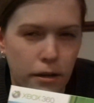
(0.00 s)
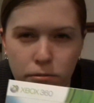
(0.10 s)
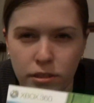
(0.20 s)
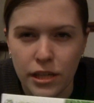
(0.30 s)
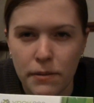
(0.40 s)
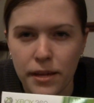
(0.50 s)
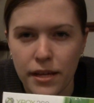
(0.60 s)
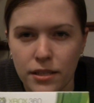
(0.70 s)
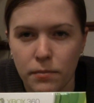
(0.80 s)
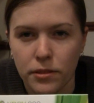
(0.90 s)
It was the same day
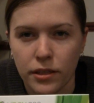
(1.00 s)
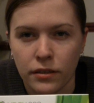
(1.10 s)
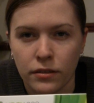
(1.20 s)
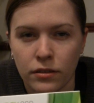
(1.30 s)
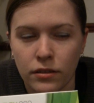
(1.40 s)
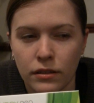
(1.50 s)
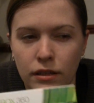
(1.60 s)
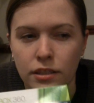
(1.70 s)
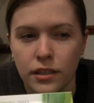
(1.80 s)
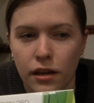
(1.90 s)
as something
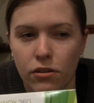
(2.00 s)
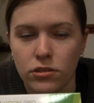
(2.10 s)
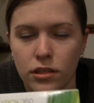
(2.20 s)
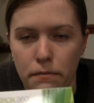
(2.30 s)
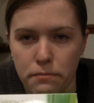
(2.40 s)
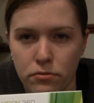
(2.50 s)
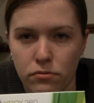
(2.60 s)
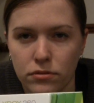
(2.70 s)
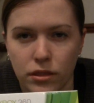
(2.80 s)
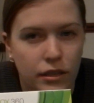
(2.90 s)
and something else, and I
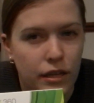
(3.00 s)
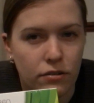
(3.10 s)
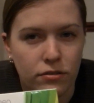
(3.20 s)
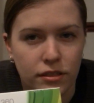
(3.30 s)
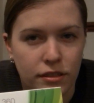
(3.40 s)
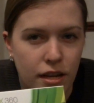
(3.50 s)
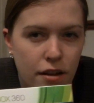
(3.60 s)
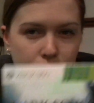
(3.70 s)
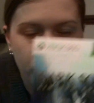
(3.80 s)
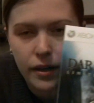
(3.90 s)
bought something else instead
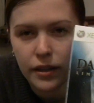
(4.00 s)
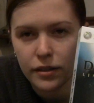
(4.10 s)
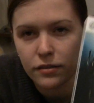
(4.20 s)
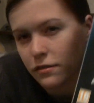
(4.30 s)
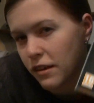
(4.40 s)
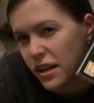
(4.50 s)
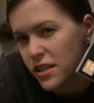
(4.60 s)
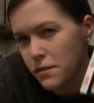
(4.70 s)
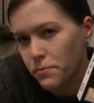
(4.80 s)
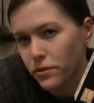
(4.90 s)
of buying this. And I
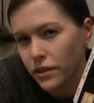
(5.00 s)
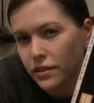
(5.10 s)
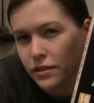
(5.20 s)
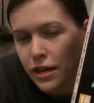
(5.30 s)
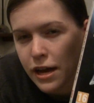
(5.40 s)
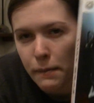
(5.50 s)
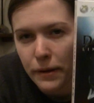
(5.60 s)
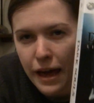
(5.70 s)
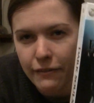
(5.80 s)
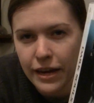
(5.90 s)
should have bought this,
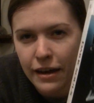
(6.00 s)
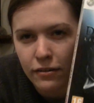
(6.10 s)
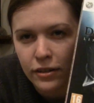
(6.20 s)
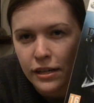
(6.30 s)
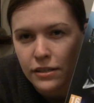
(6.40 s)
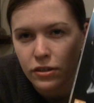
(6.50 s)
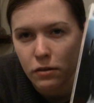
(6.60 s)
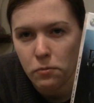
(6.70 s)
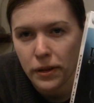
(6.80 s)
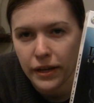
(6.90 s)
but I have it now, so I
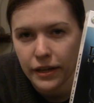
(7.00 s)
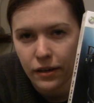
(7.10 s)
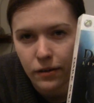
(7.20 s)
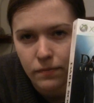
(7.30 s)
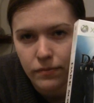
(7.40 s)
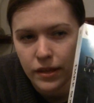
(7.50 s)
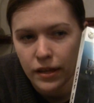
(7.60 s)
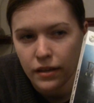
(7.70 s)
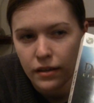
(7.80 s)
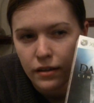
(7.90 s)
will play it now,
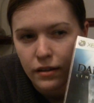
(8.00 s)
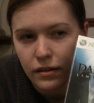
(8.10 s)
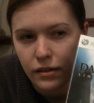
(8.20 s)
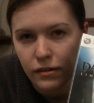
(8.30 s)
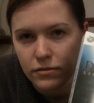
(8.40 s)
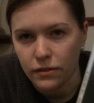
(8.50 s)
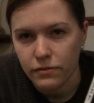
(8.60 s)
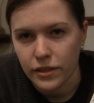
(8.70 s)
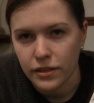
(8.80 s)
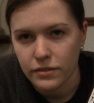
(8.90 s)
after I
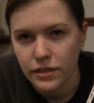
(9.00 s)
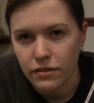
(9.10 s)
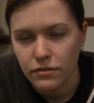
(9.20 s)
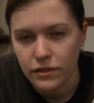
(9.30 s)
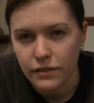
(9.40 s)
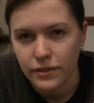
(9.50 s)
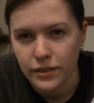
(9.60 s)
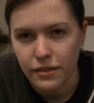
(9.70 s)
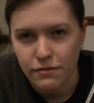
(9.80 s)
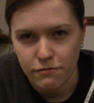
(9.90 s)
finished Zelda and
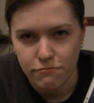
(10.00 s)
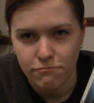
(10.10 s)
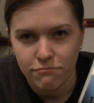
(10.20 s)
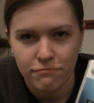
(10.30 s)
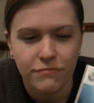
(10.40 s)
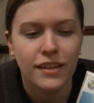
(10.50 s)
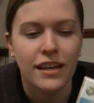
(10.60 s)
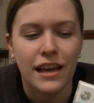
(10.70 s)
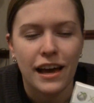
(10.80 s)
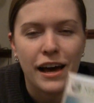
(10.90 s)
everything
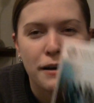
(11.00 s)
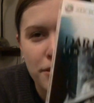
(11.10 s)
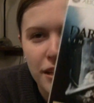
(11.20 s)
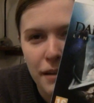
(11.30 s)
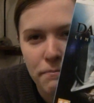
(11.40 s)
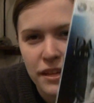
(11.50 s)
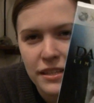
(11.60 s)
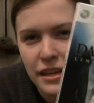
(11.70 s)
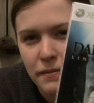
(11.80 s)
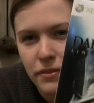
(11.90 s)
else. So yeah, there's
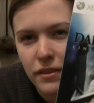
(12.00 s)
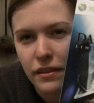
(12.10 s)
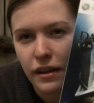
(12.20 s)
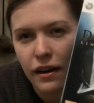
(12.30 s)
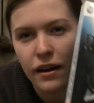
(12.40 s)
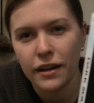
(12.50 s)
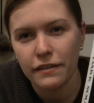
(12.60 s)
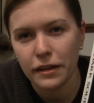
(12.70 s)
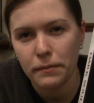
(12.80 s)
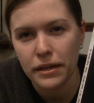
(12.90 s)
that. I highly
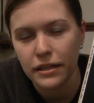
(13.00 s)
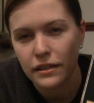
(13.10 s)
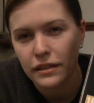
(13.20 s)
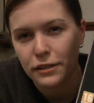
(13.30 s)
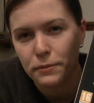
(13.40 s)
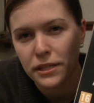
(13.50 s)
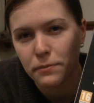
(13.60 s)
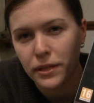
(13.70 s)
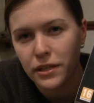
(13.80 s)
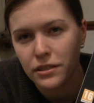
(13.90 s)
recommend it, especially
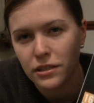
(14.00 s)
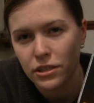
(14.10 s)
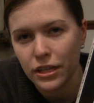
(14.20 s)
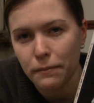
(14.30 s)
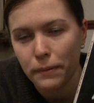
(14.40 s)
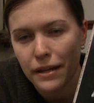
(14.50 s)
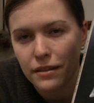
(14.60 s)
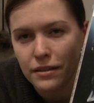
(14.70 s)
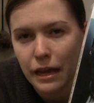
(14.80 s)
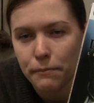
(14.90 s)
because it's cheap and
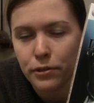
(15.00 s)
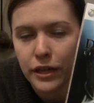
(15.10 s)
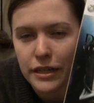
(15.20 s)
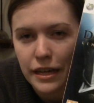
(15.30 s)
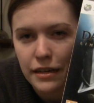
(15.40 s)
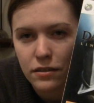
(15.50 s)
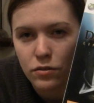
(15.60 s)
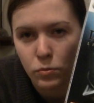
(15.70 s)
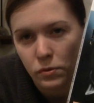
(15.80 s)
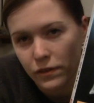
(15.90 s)
the same price as the
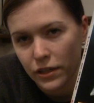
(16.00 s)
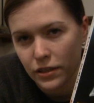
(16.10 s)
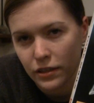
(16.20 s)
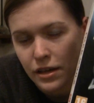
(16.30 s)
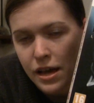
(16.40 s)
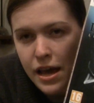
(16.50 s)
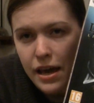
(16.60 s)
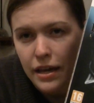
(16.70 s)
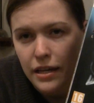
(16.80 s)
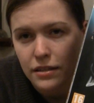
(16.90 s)
normal version.
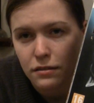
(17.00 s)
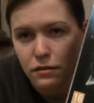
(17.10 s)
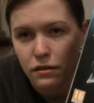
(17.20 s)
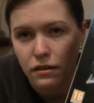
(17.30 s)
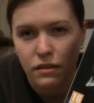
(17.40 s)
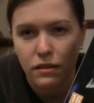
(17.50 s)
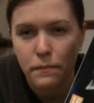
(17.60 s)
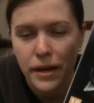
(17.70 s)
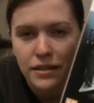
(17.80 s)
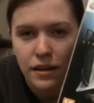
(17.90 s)
It's the
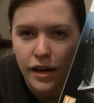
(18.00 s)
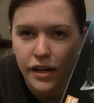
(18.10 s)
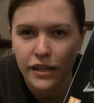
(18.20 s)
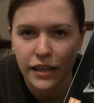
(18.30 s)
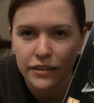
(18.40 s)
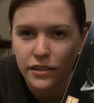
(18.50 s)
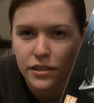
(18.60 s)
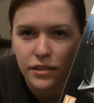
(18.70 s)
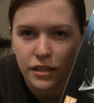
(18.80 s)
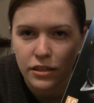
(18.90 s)
best kind of collector's
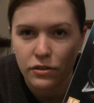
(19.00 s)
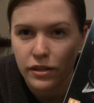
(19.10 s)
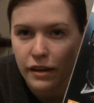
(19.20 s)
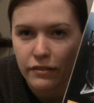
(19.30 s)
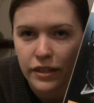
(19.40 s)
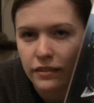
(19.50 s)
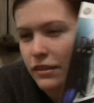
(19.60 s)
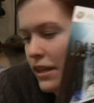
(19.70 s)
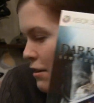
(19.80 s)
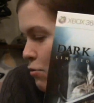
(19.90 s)
edition that you can get, really,
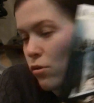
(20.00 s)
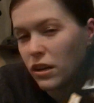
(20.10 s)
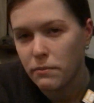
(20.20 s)
or